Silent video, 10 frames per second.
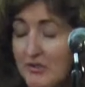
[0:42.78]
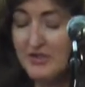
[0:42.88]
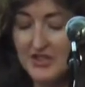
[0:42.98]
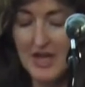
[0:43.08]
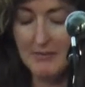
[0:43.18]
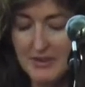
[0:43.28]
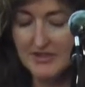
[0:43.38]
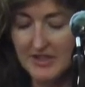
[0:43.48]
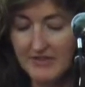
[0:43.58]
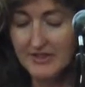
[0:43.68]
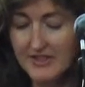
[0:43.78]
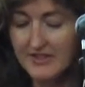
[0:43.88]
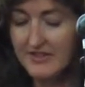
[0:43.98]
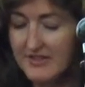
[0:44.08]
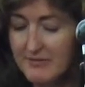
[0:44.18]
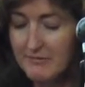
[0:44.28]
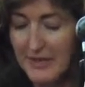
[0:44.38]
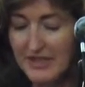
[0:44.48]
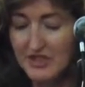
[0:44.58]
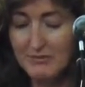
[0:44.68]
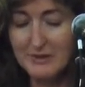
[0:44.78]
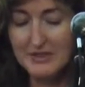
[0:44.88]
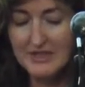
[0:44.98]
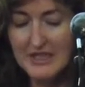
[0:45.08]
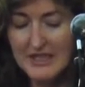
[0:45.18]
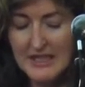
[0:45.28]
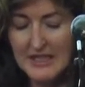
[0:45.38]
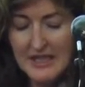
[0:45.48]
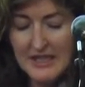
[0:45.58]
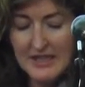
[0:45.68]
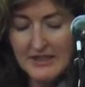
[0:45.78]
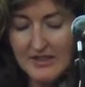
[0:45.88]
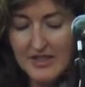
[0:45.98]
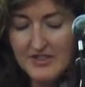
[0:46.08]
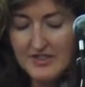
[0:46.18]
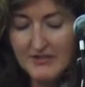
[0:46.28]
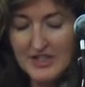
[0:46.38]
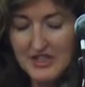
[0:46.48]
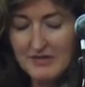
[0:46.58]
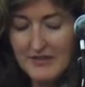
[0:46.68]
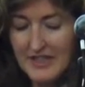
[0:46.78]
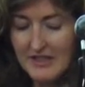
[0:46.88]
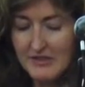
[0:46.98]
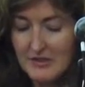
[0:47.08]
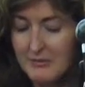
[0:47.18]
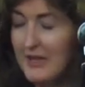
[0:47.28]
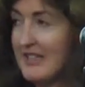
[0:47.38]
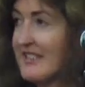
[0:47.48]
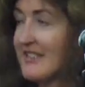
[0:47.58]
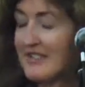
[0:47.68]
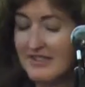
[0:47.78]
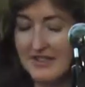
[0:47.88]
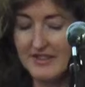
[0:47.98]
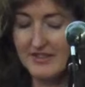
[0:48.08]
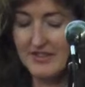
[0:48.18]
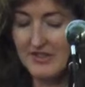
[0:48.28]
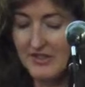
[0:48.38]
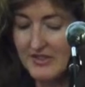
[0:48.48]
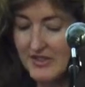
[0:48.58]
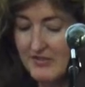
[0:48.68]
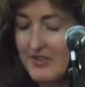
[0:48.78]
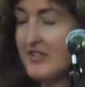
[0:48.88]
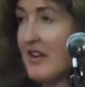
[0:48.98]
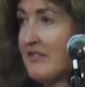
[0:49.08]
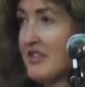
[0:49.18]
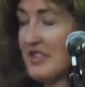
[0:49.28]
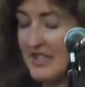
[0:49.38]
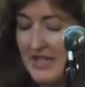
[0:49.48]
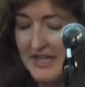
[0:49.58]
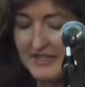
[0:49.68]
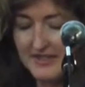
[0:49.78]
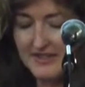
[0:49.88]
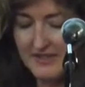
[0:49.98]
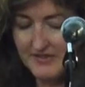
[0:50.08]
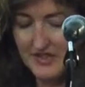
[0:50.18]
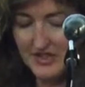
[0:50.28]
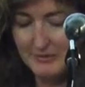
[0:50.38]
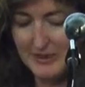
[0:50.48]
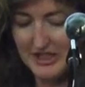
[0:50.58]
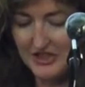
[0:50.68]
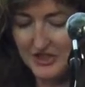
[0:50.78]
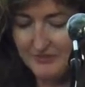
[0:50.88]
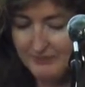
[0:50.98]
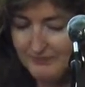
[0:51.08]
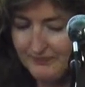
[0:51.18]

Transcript: use, commons governance, management, their conservation values and practices, and their struggles for sovereignty and self determination.